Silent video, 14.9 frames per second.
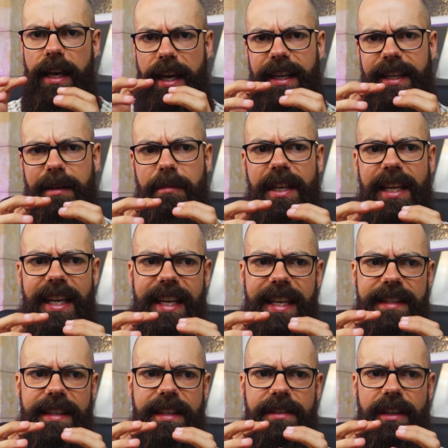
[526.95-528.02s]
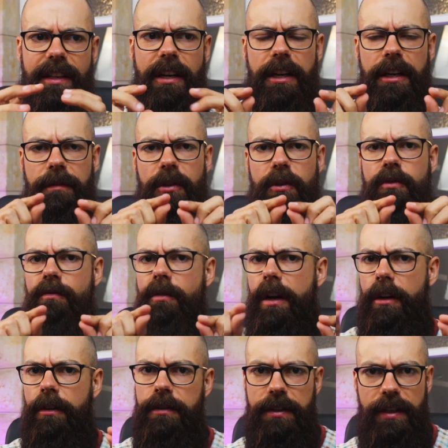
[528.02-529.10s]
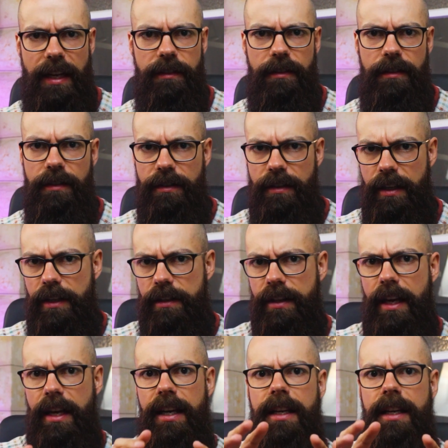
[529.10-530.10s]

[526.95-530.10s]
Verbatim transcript: it can be easy to kind of use run on sentences.